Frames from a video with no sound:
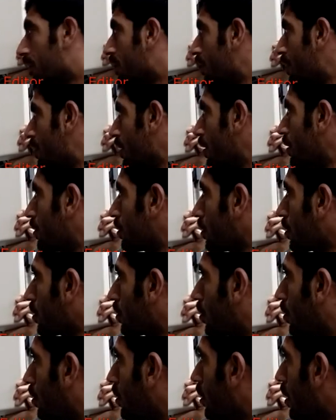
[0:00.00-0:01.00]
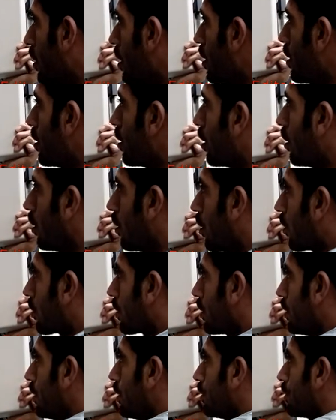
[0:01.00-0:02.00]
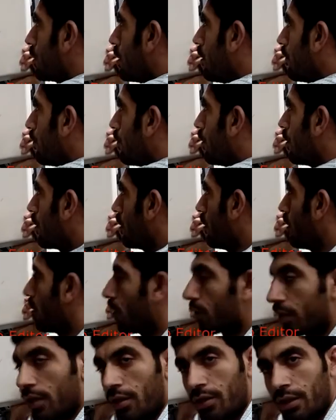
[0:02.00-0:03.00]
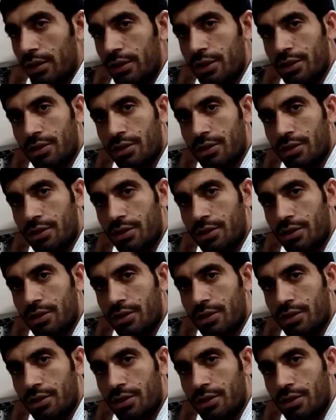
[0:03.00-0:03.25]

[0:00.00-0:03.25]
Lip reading: This is low condition for lockout.